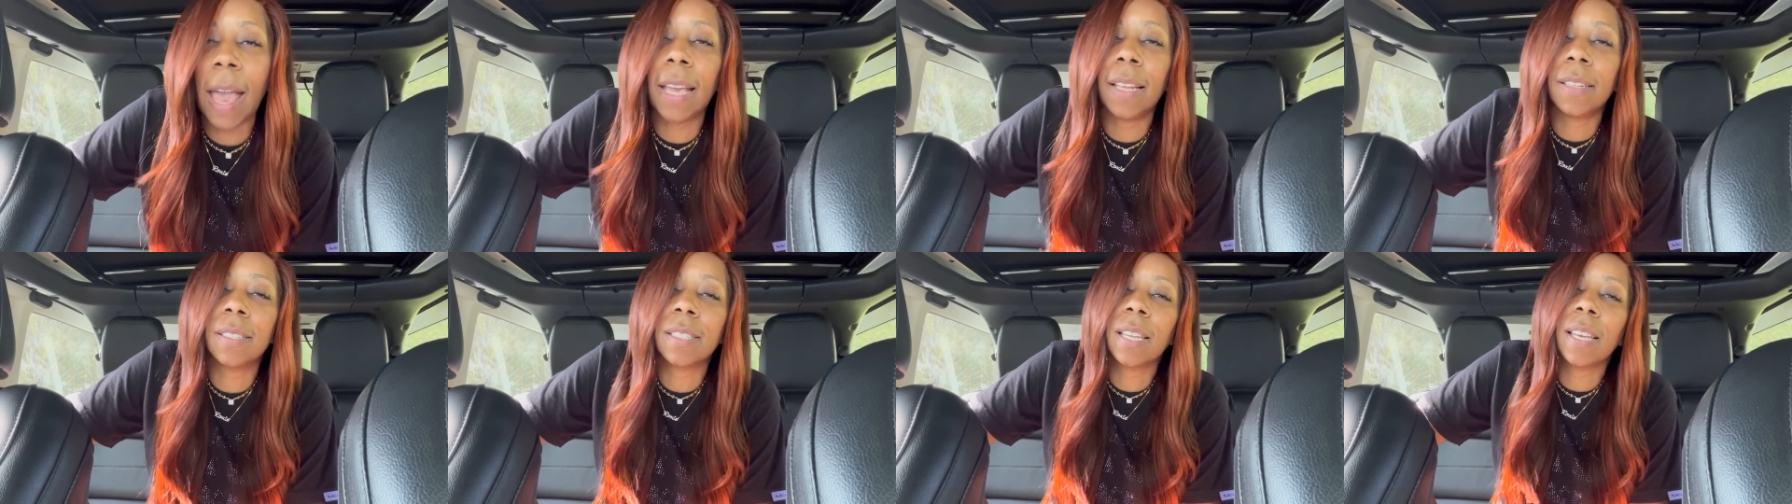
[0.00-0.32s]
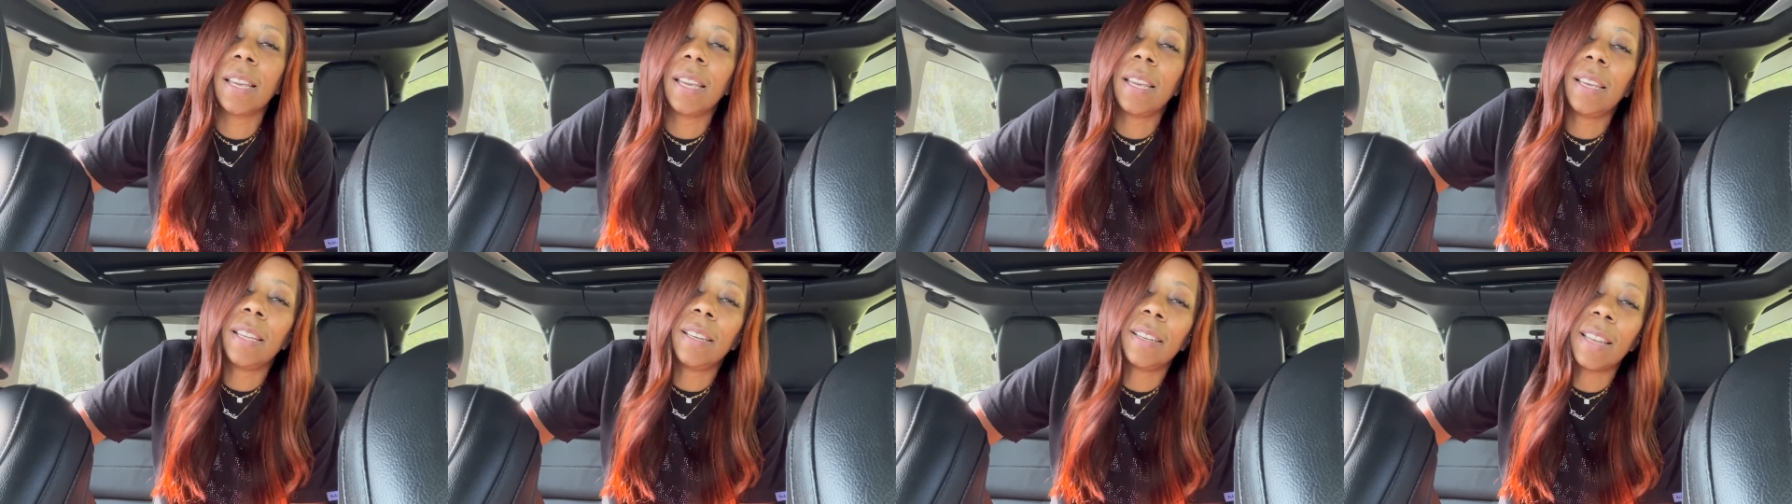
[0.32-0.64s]

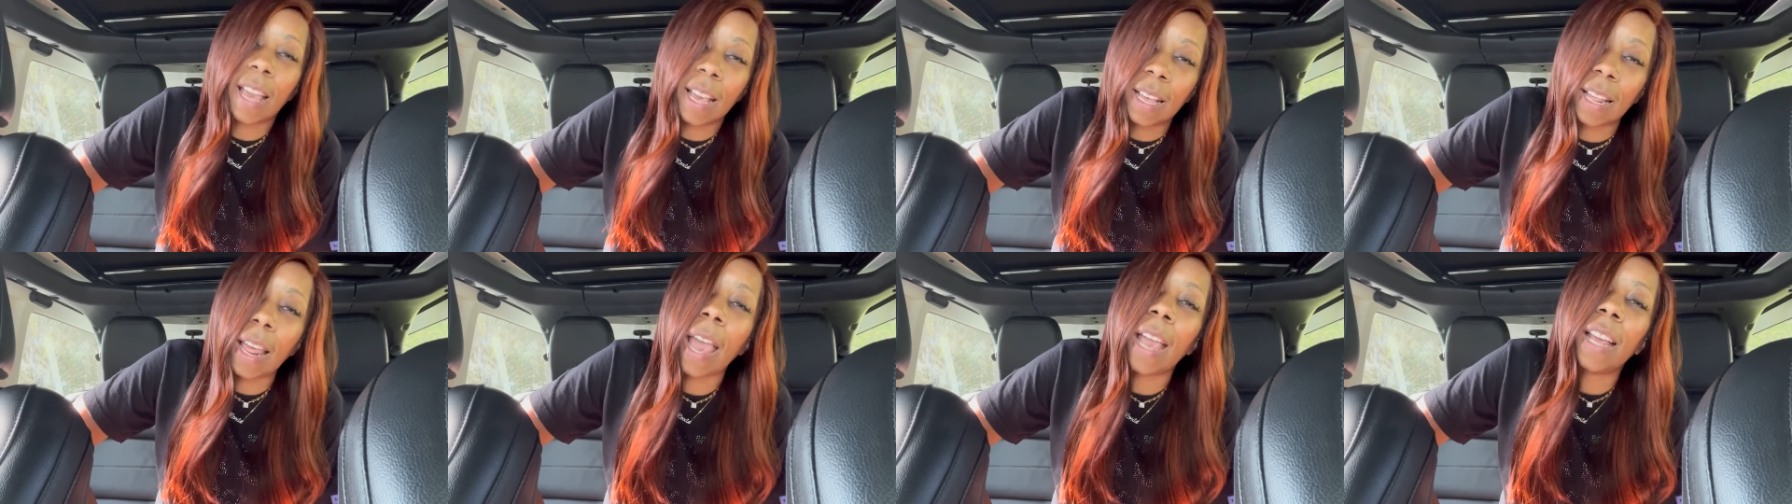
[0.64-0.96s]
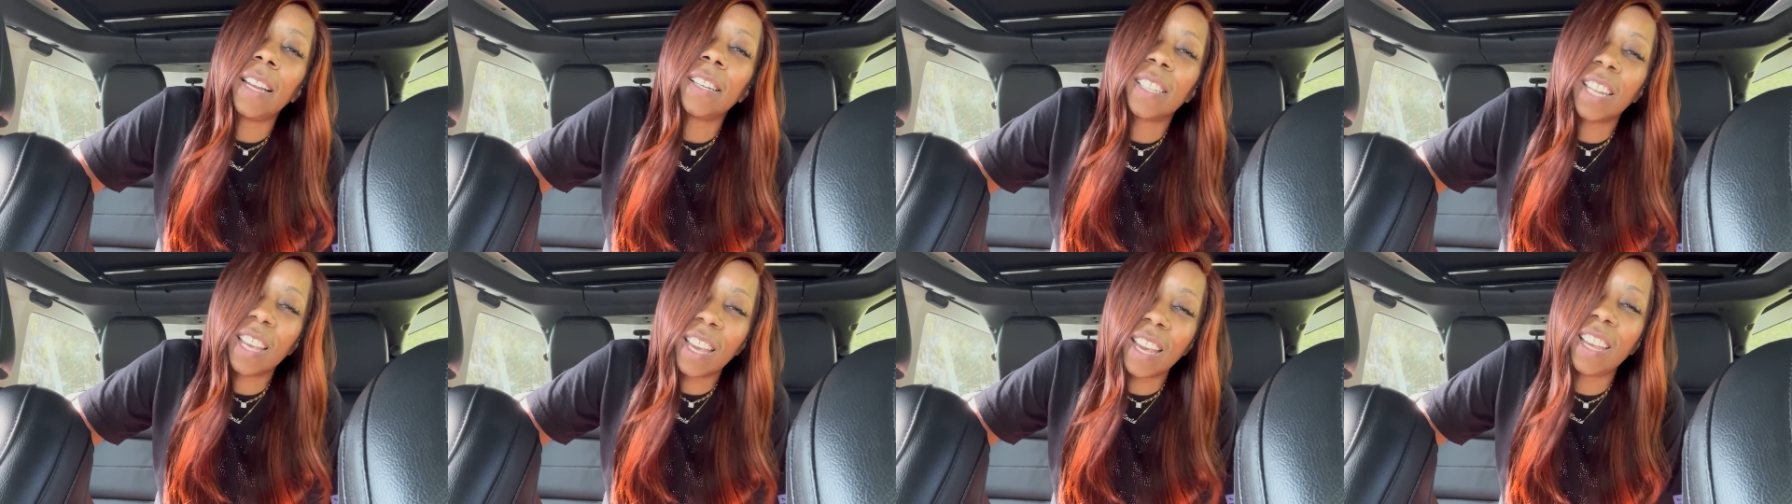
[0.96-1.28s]
18 now
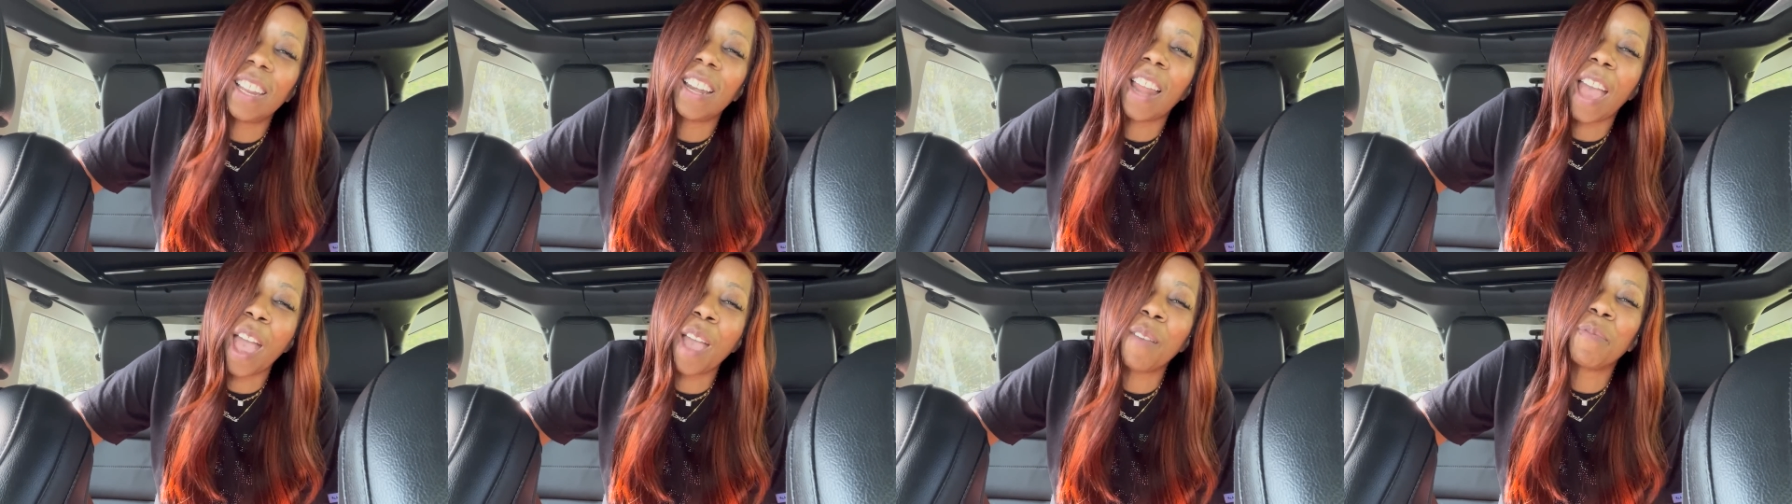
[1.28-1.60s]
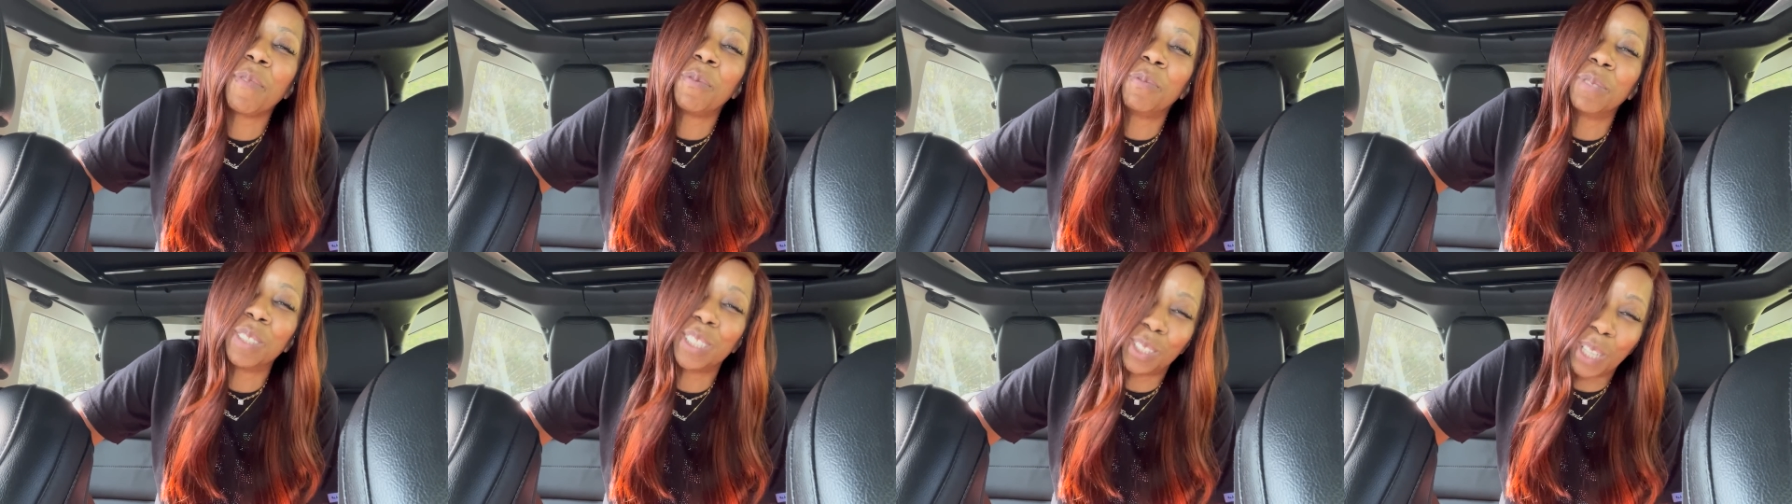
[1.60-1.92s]
18
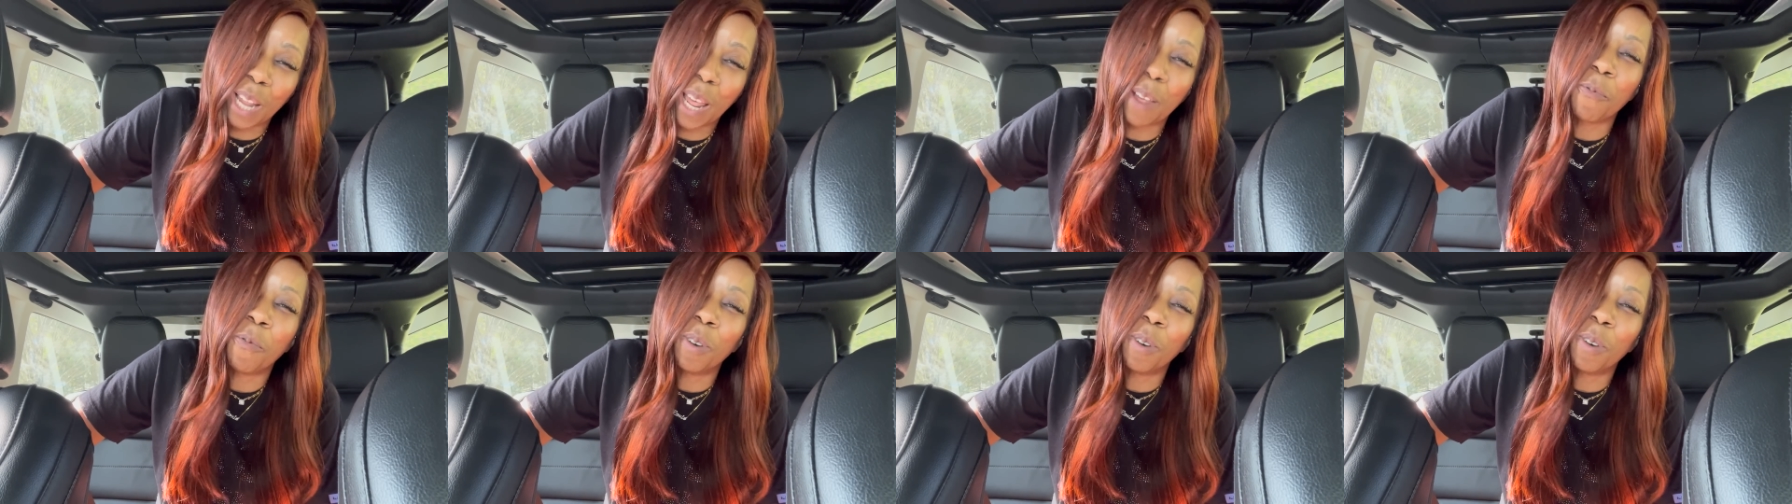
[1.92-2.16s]
ava was the,